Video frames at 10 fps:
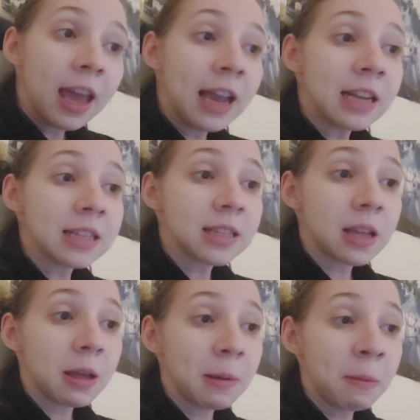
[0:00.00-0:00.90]
against
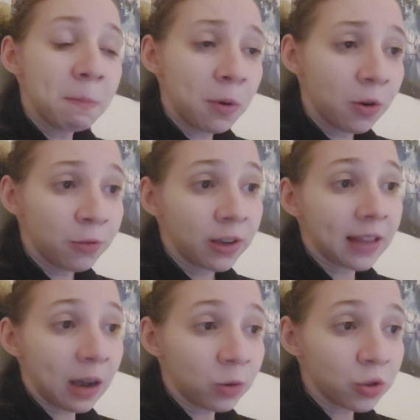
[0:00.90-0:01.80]
the
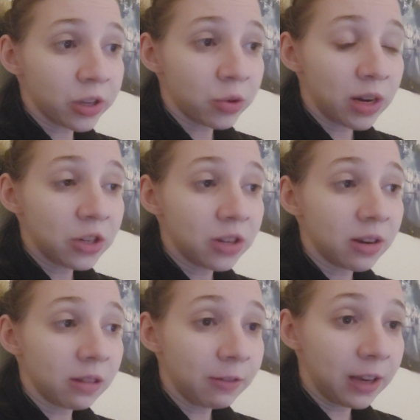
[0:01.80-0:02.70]
imperfect outer situation
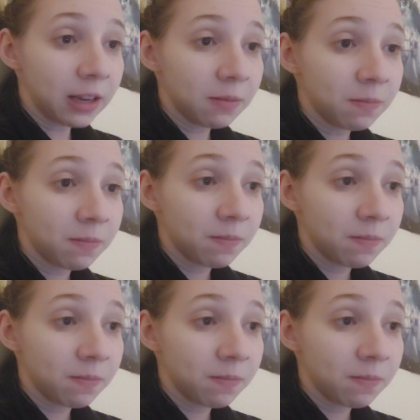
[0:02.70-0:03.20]
they're living in.